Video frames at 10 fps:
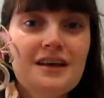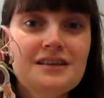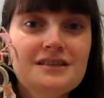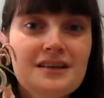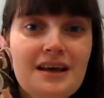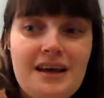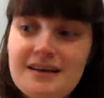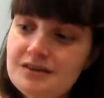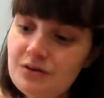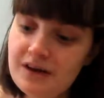this
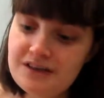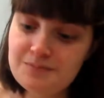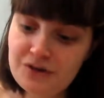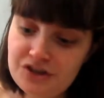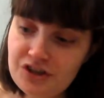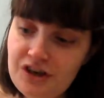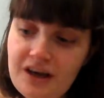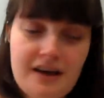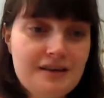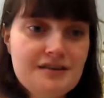isn't quite as bushy
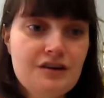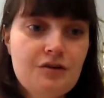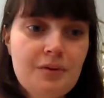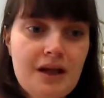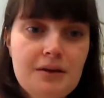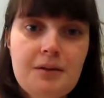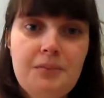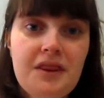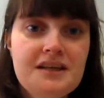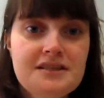as the other plant,
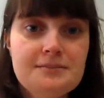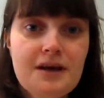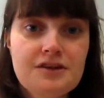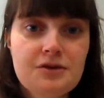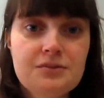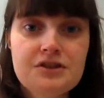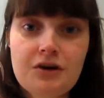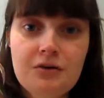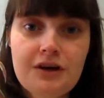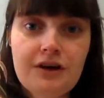but this is made up
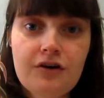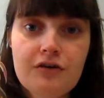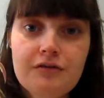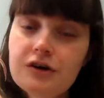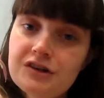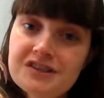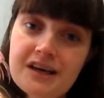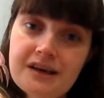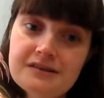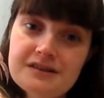solely of
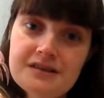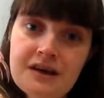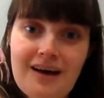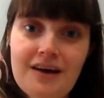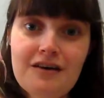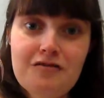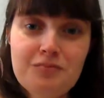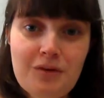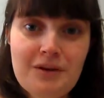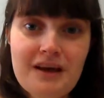cuttings that I have
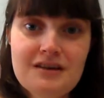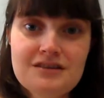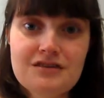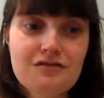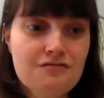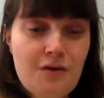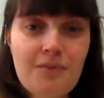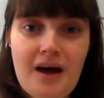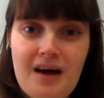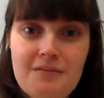propagated
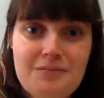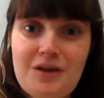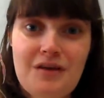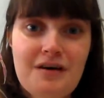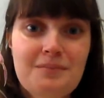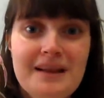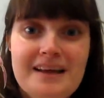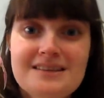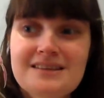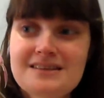from that mother
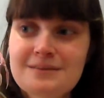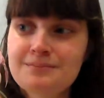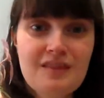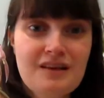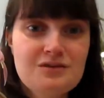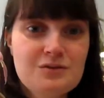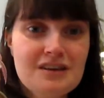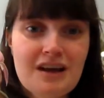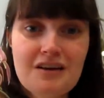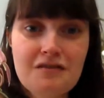plant. This was
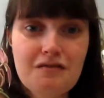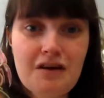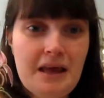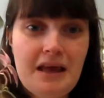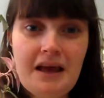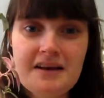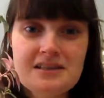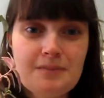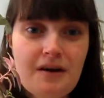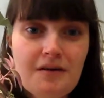kind of me
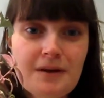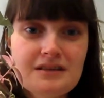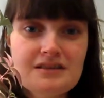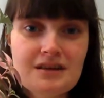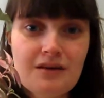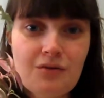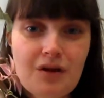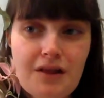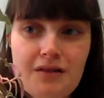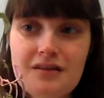experimenting
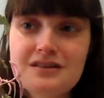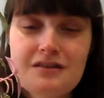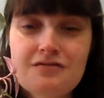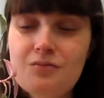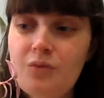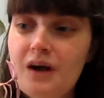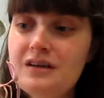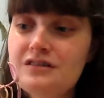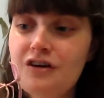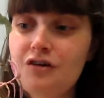with different
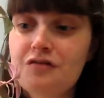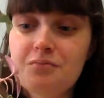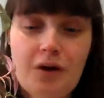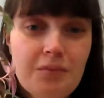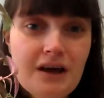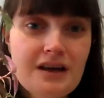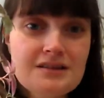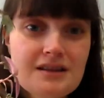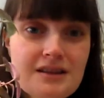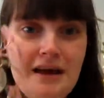ways of
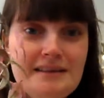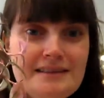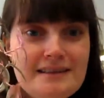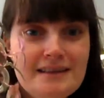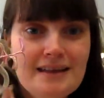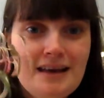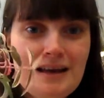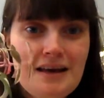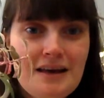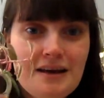propagating, and
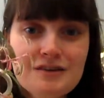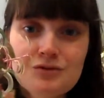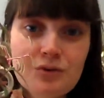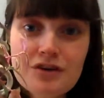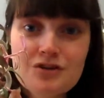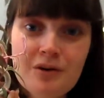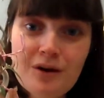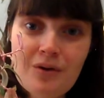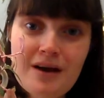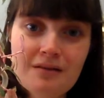clearly it's worked
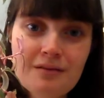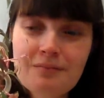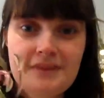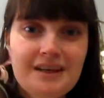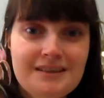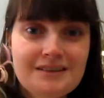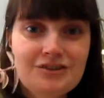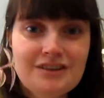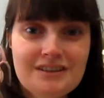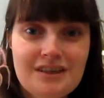quite well. This
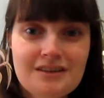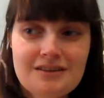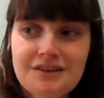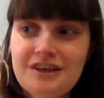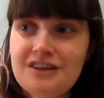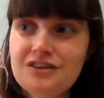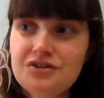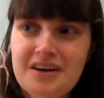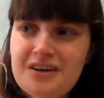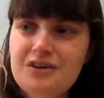Tradescantia
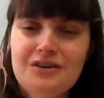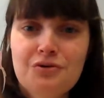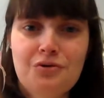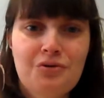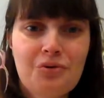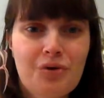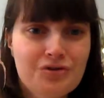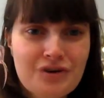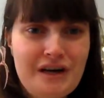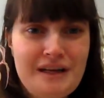tricolour or
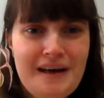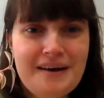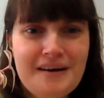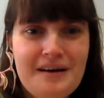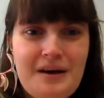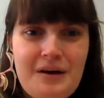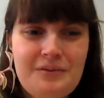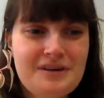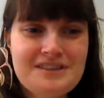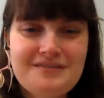quadricolour,
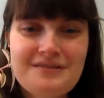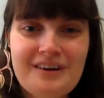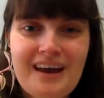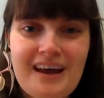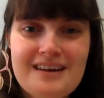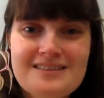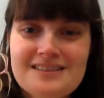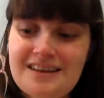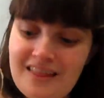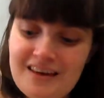whichever one it is, I